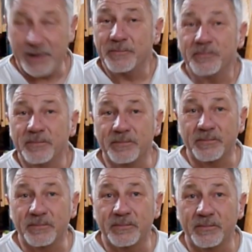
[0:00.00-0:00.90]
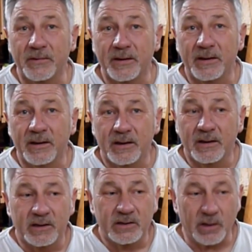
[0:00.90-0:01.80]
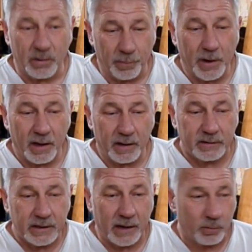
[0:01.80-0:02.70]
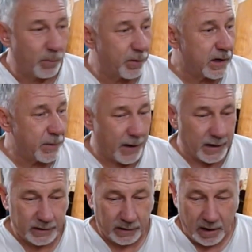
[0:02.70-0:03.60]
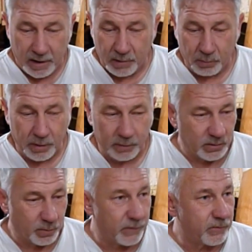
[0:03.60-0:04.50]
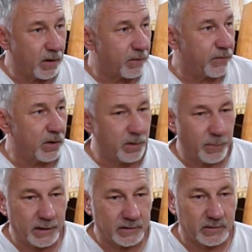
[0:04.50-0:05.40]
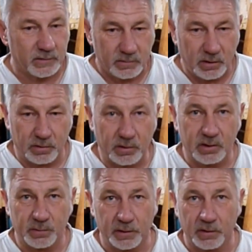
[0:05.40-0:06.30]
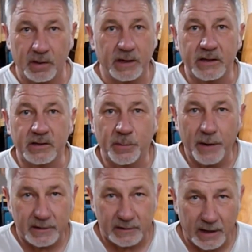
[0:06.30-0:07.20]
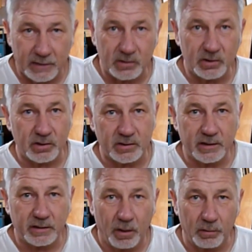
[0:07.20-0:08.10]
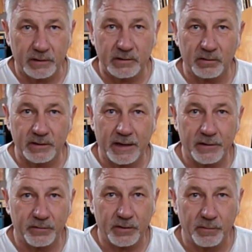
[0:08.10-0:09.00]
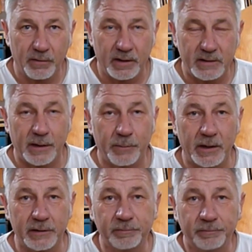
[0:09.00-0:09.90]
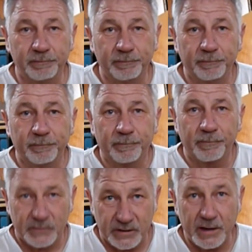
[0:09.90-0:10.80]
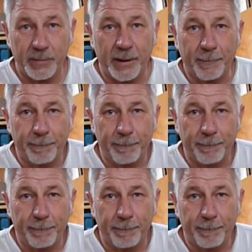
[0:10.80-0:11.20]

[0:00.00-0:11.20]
Right, so we'll crack on. Yeah, we'll bring you back once we've got a few of the bits done, because we're going to need 2 pairs of hands just to hold this all together for a time being. See you in a bit.